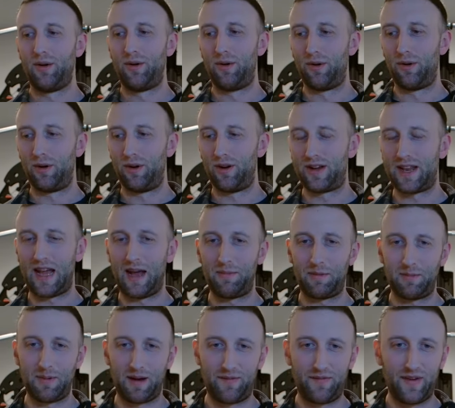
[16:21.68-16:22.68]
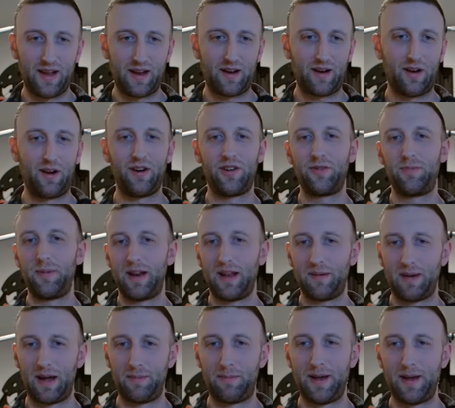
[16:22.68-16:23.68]
or tapping my finger or
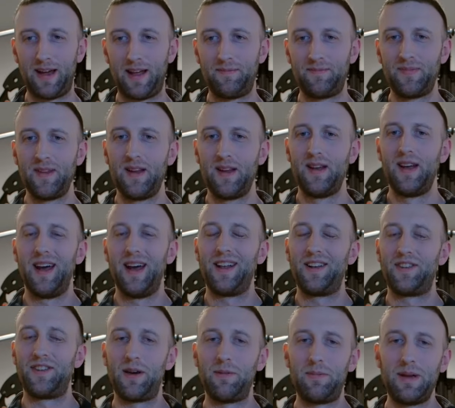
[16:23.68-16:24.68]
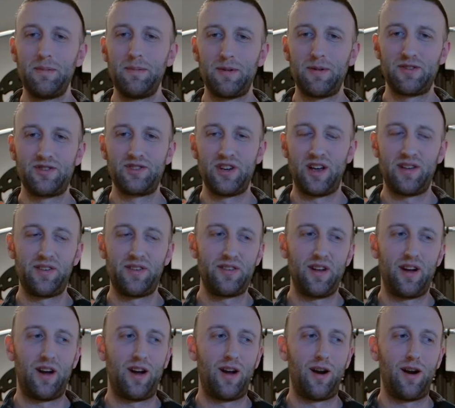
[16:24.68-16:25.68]
spinning my pen. And some people just
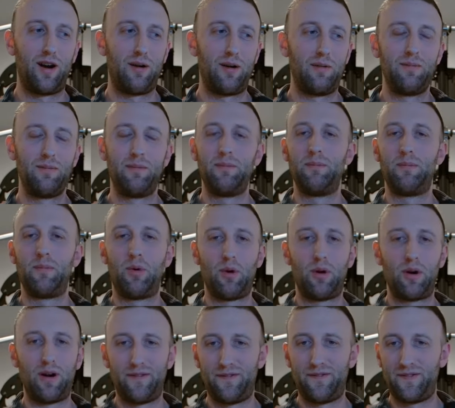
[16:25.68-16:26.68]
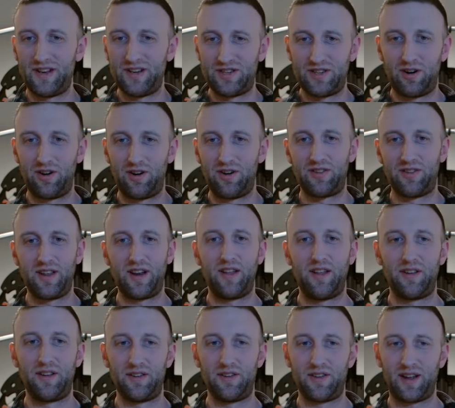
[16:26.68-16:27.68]
are more of fidgeters than
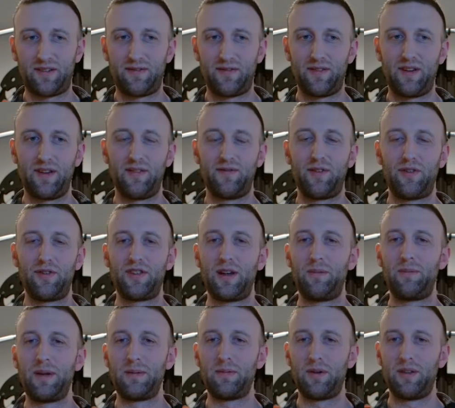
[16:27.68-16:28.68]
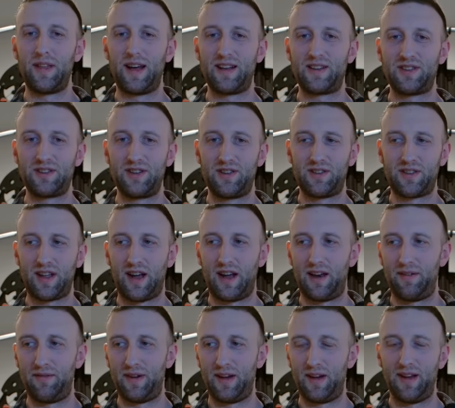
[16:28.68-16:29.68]
others. Like, for some people, that's just
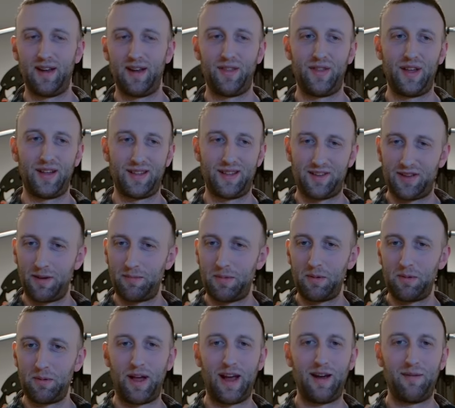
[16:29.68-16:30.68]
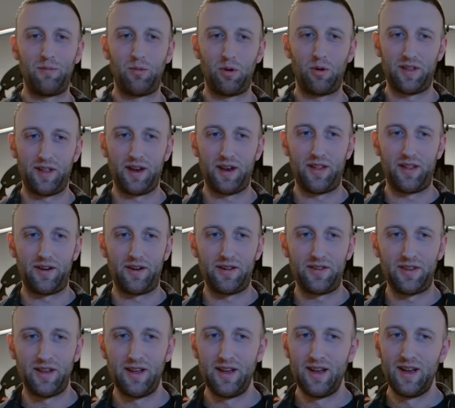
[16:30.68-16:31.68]
kind of a thing that some people have more than
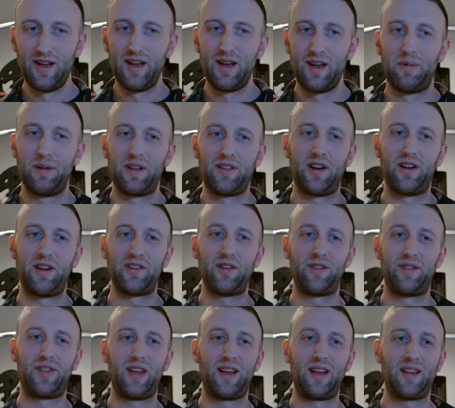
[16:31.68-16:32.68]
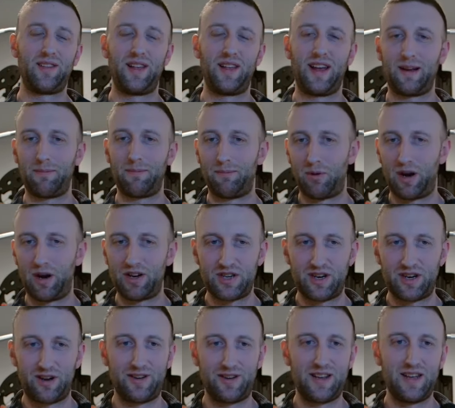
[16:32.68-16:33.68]
others. But it's also things like
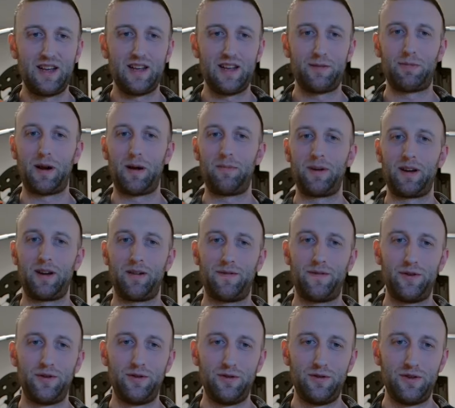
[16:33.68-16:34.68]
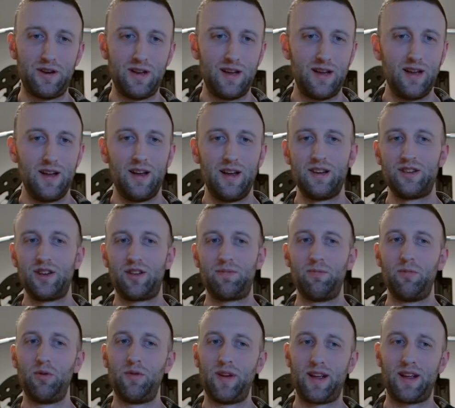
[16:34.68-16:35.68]
brushing your teeth, prepping your food,
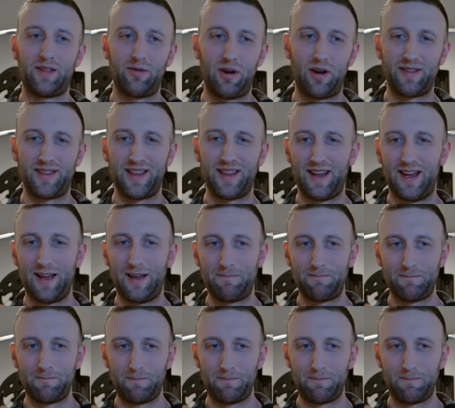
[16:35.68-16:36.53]
just moving throughout the day.